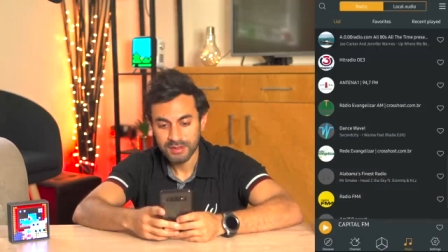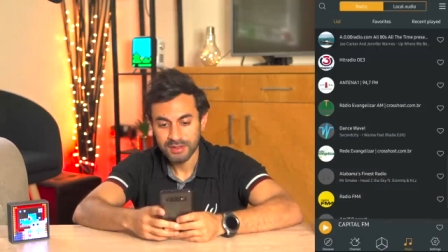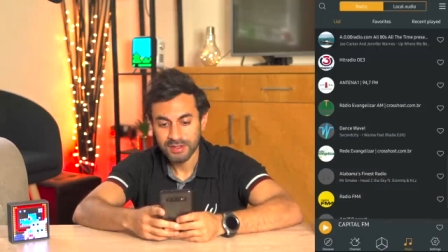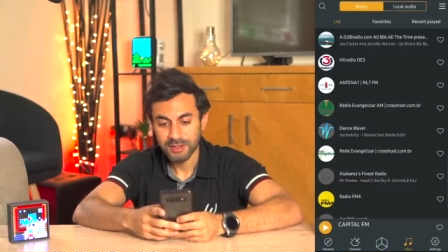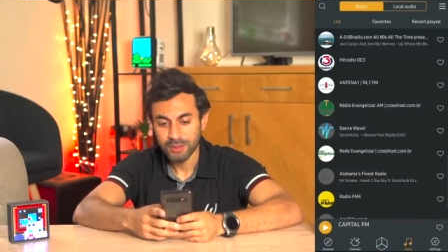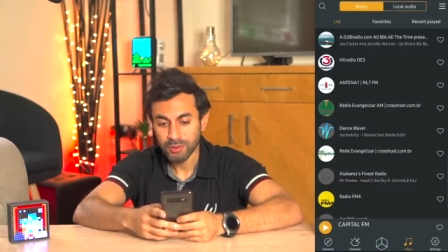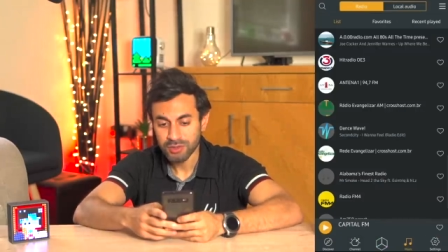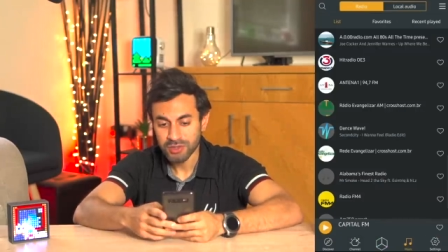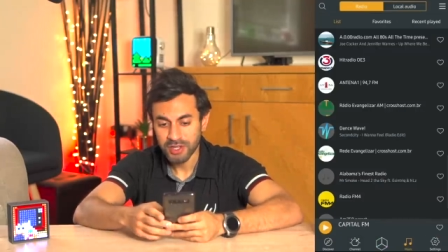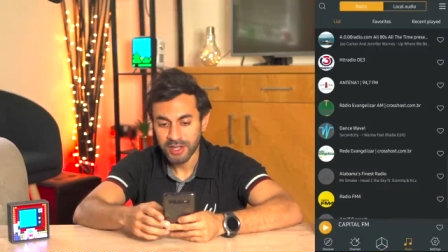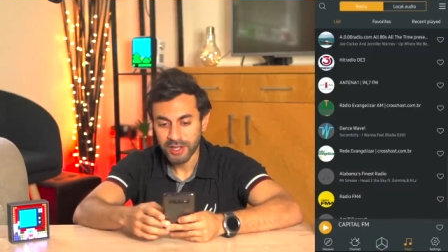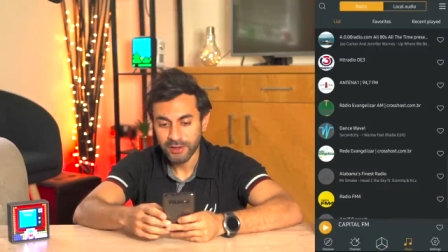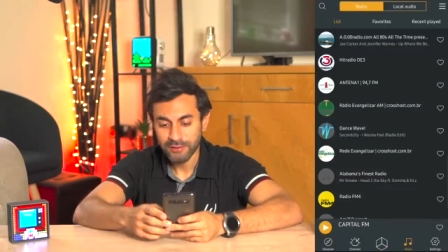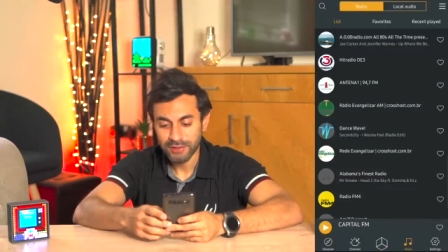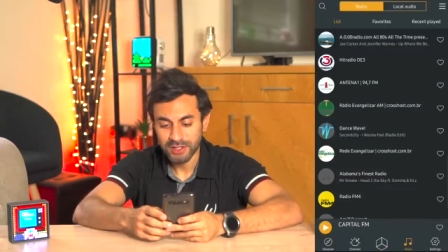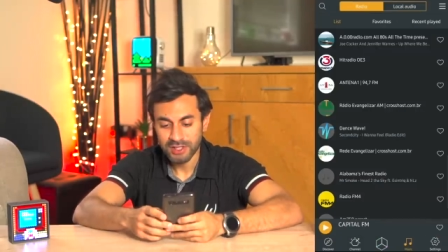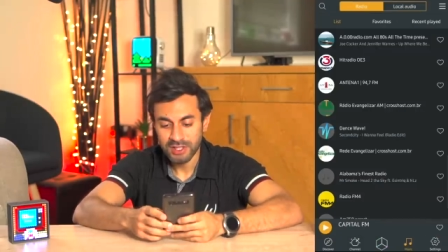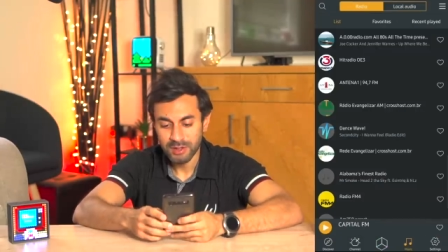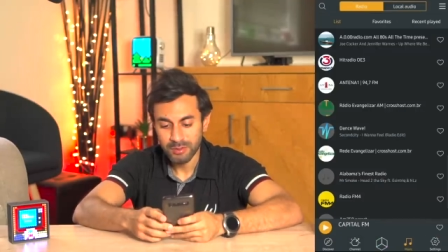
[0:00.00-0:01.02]
Then you also
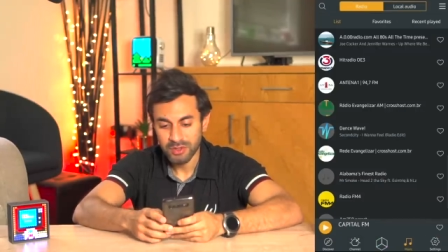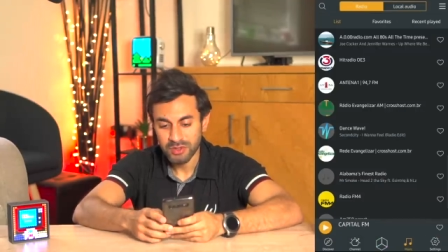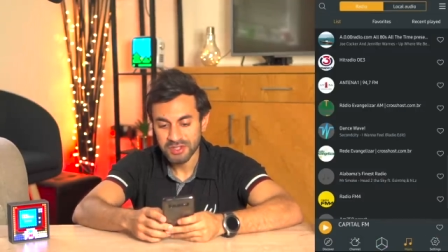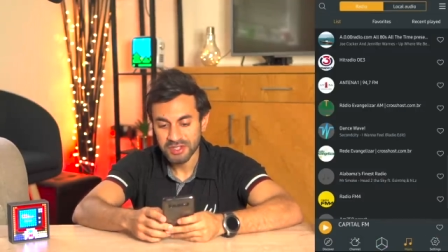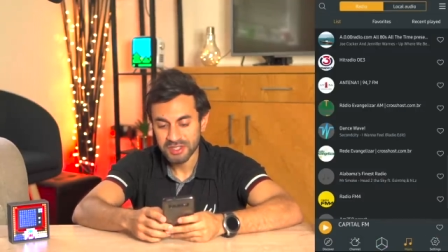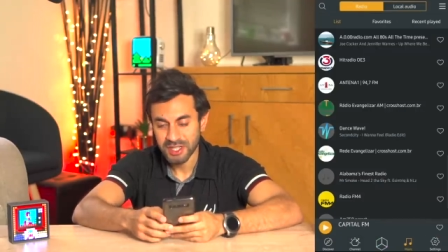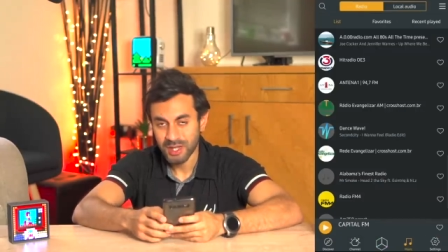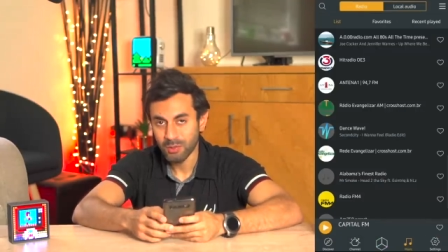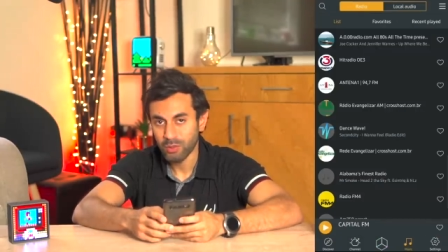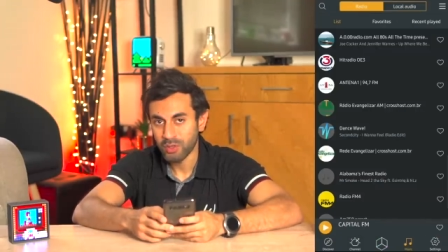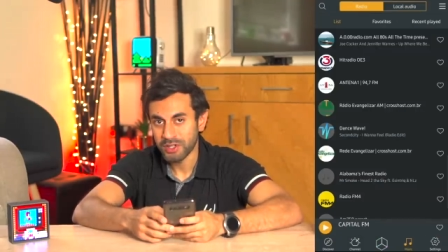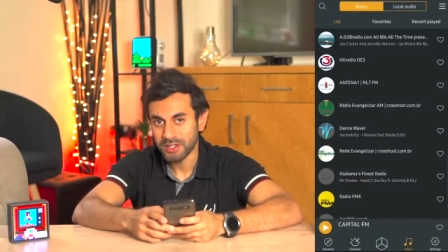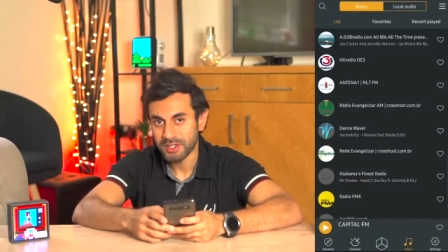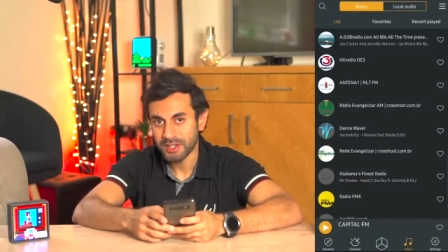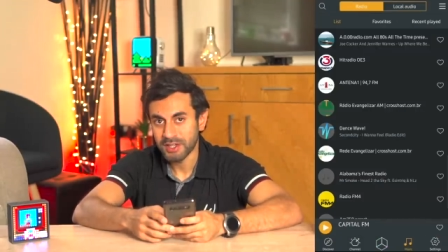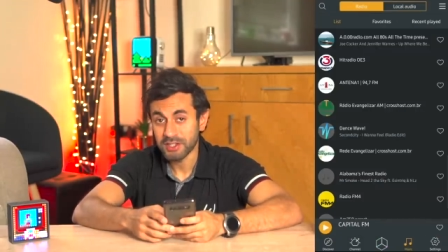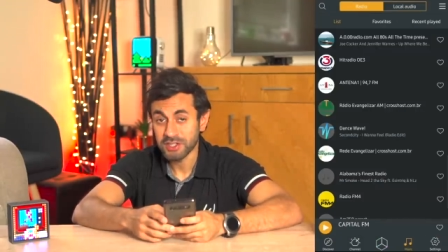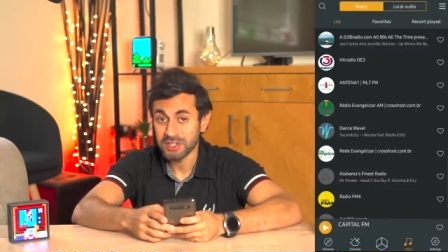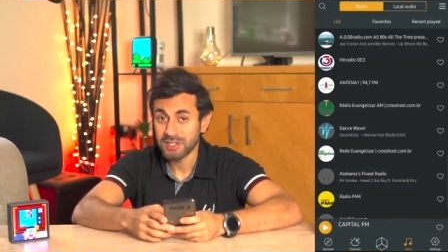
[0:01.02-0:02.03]
have the music tab where you
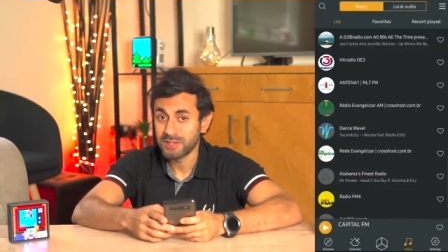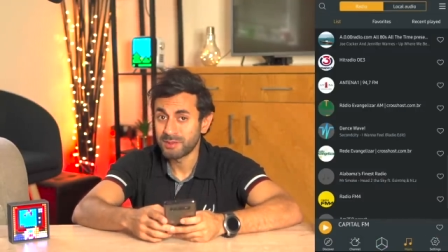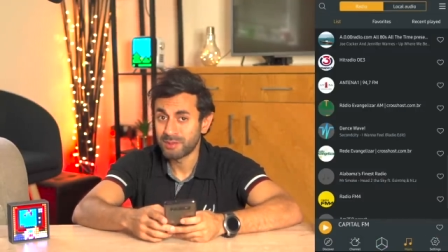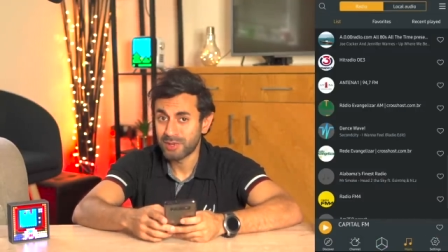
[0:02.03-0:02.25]
can actually